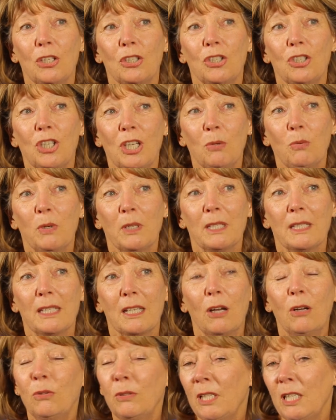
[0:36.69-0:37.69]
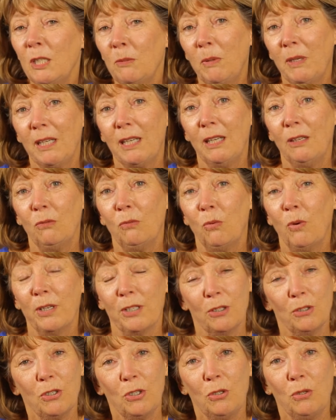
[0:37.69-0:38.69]
She was only speaking
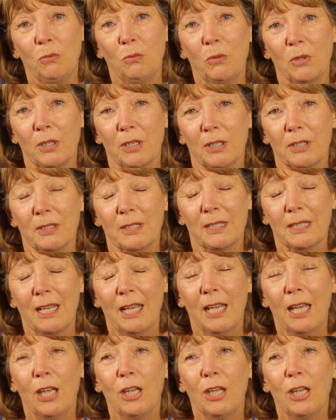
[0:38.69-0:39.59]
one or two words.